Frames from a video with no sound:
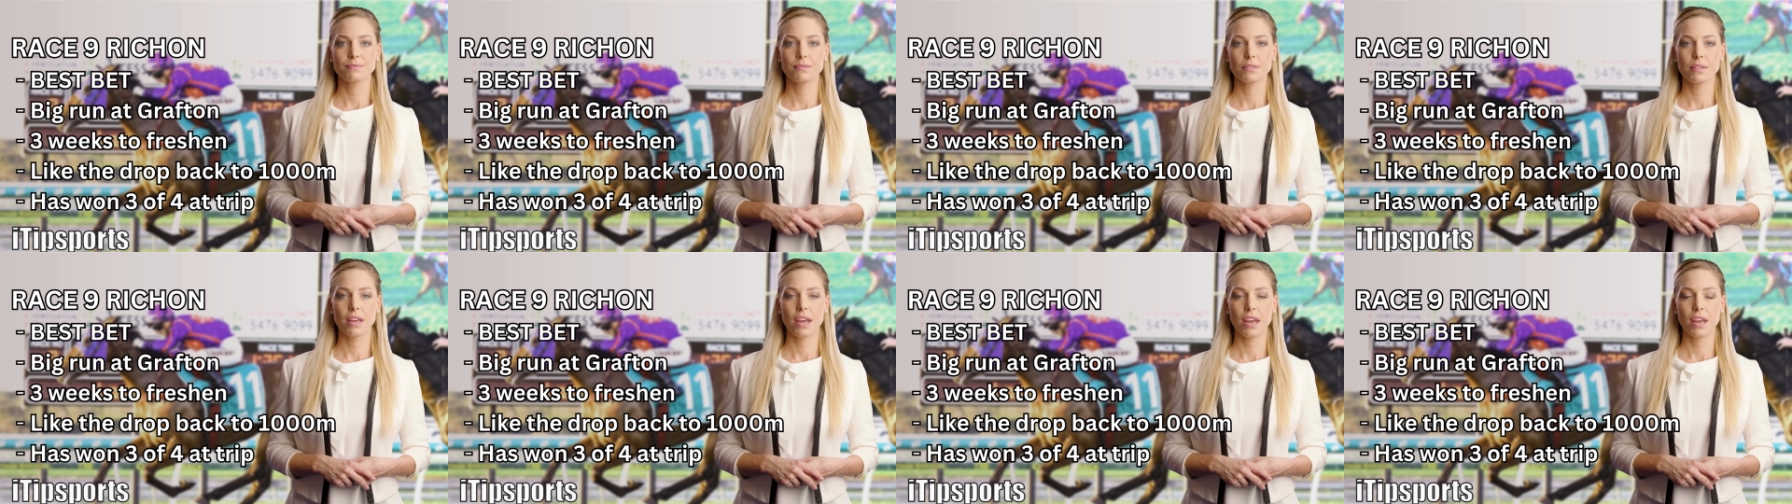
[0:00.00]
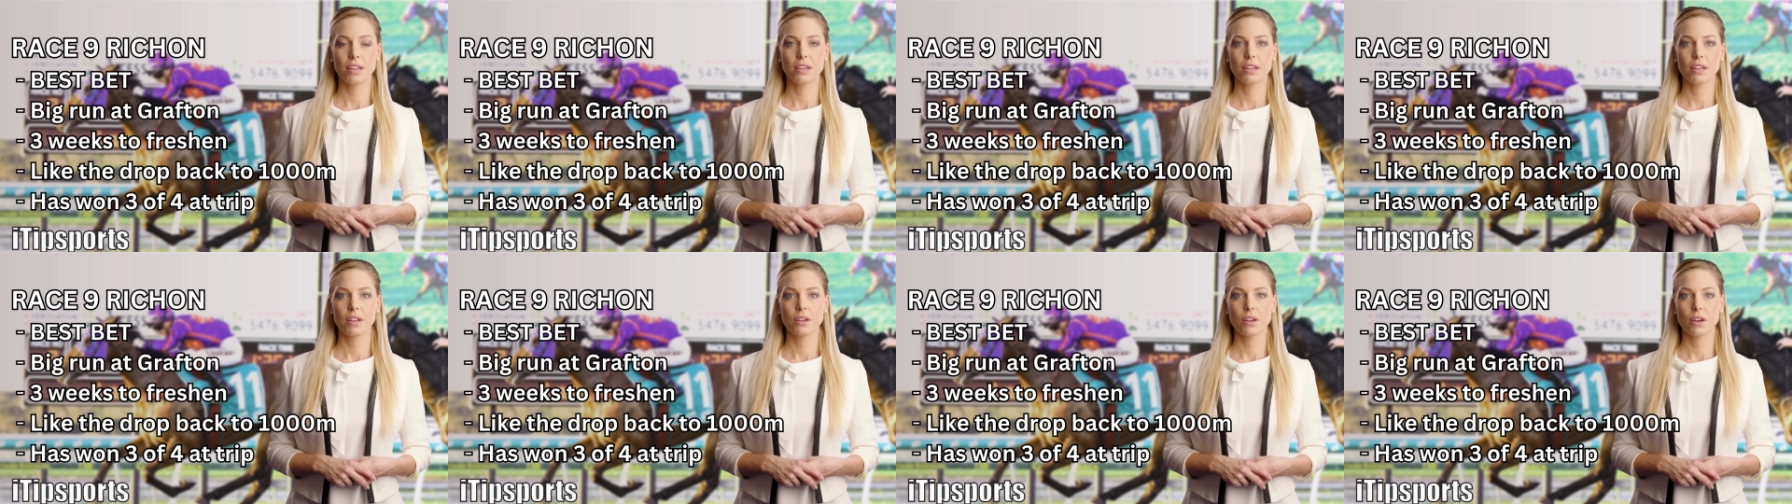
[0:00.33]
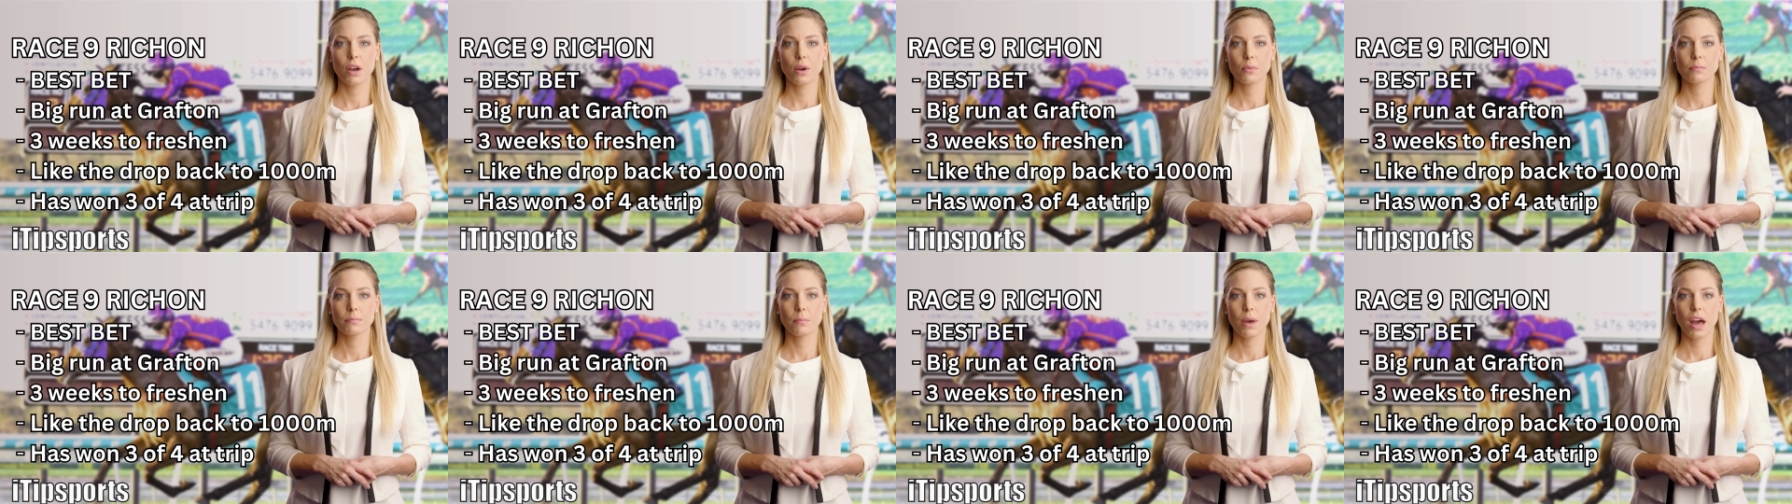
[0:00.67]
like the
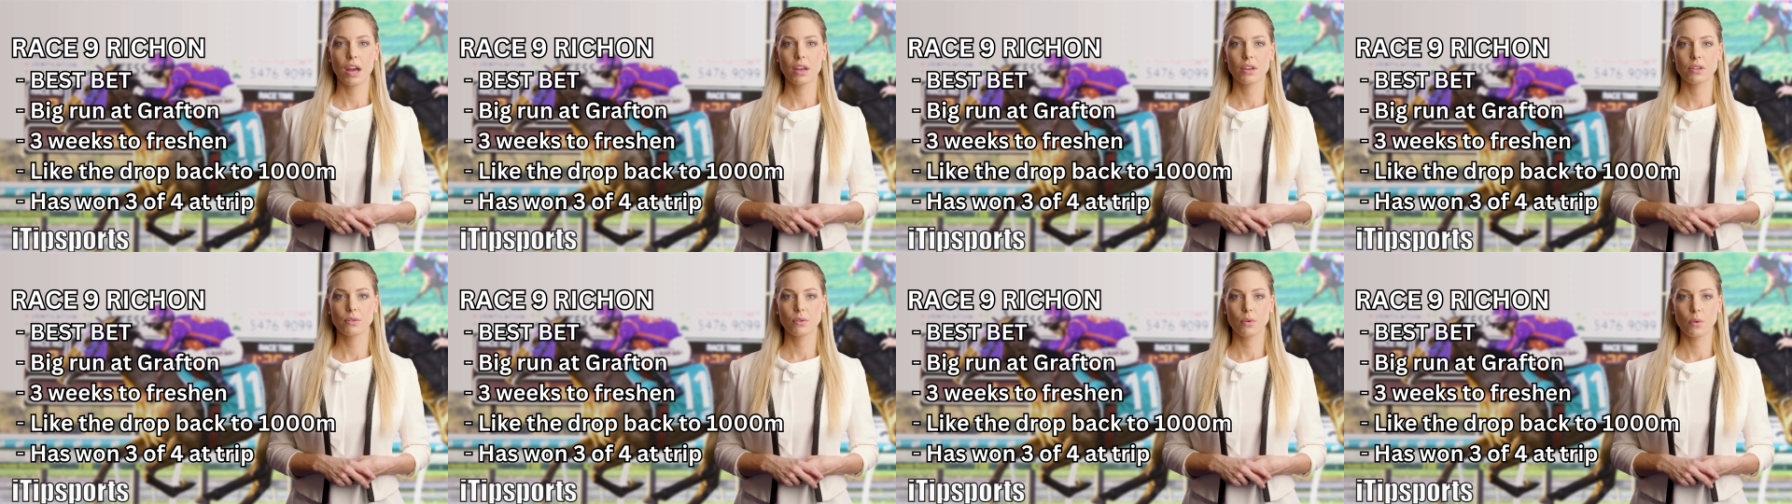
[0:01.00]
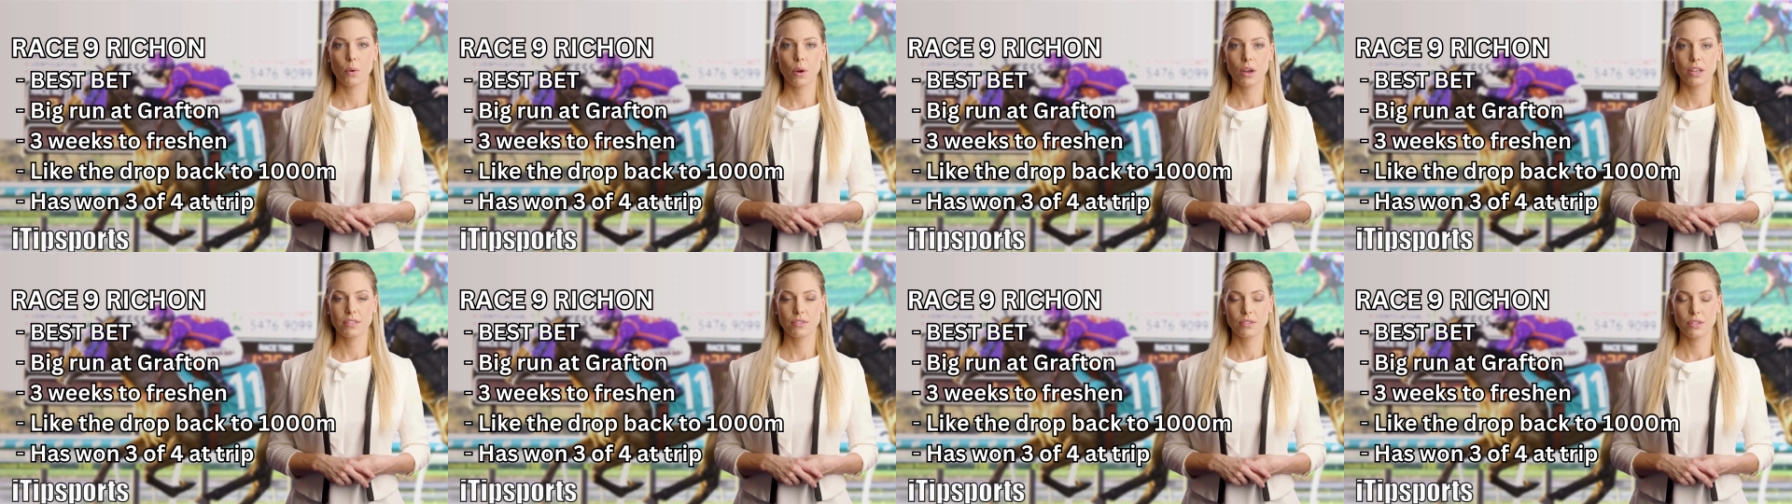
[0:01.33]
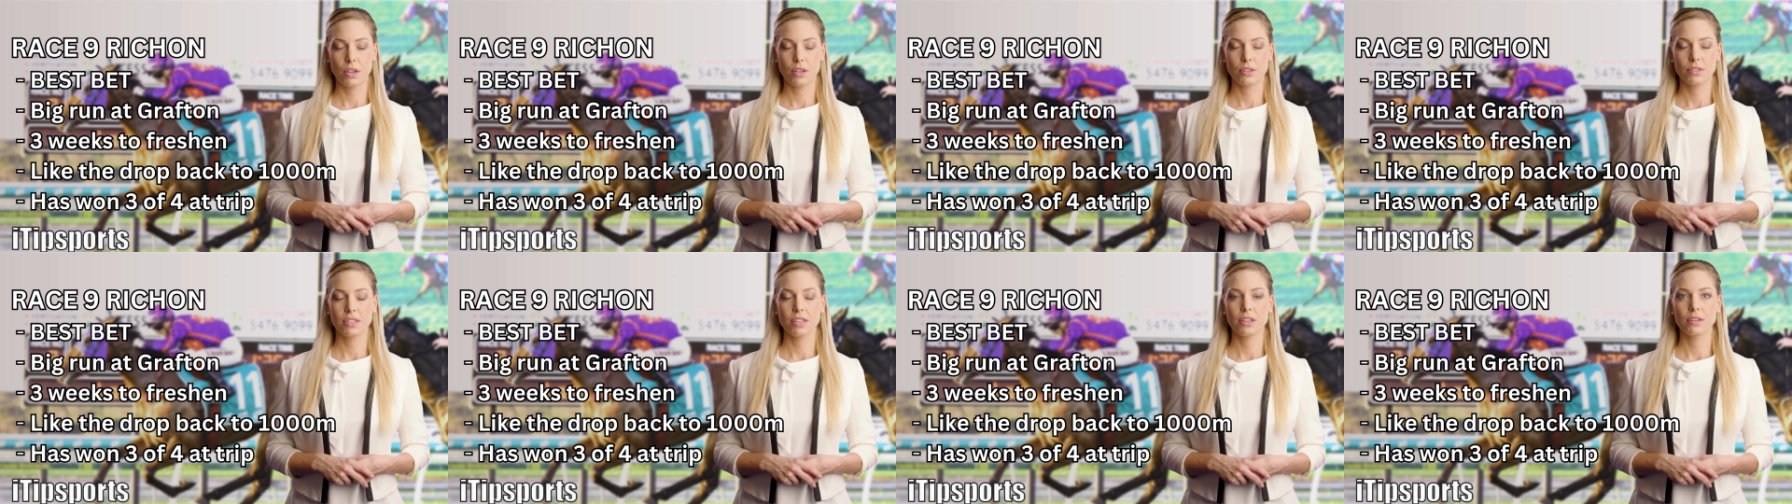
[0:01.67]
drop back to
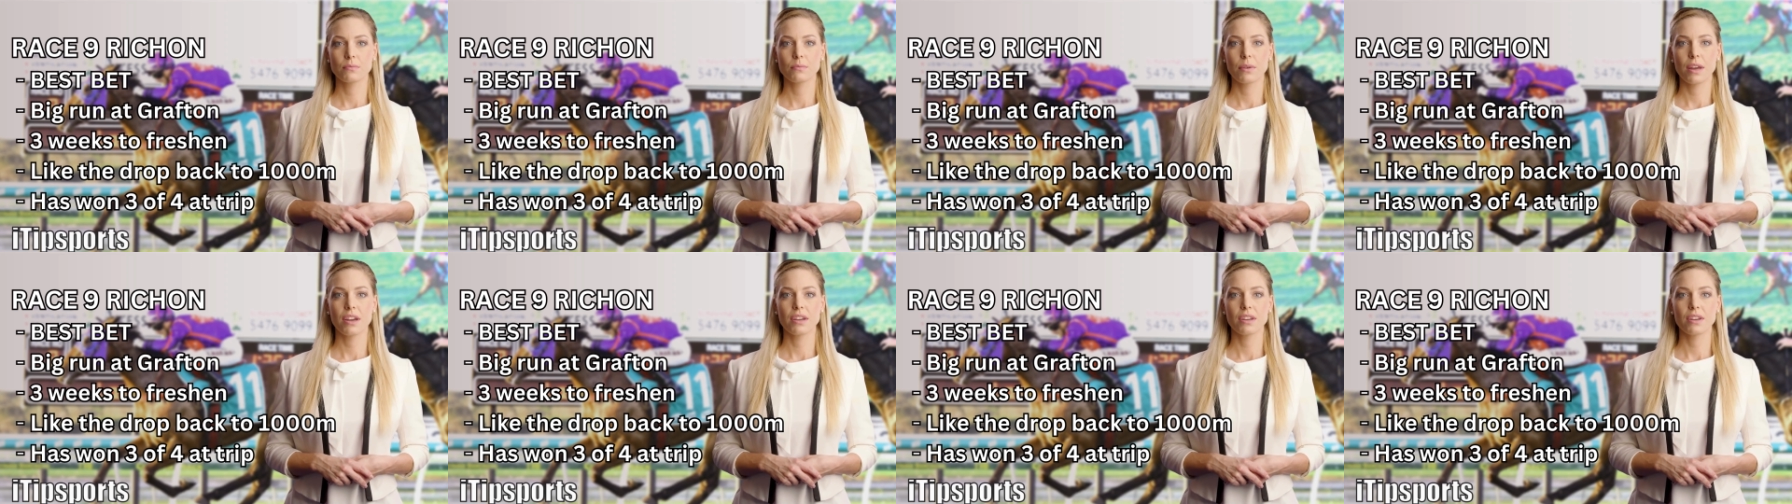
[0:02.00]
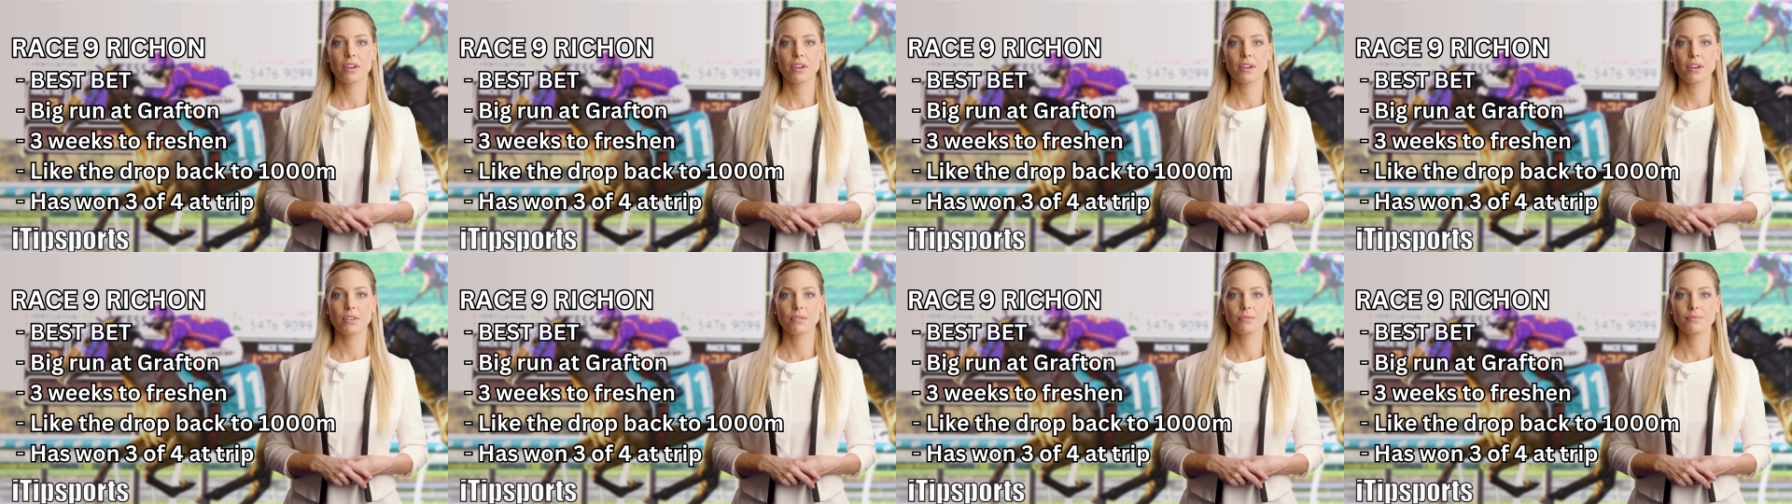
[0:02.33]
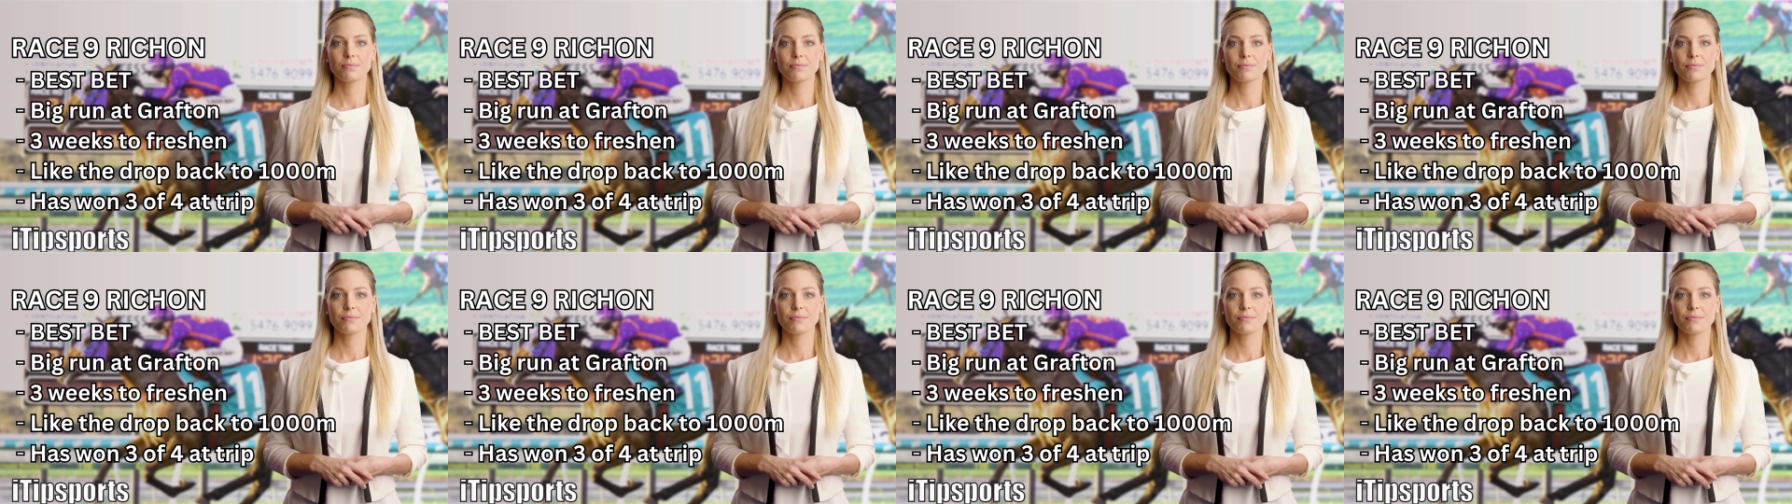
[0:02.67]
1000 meters.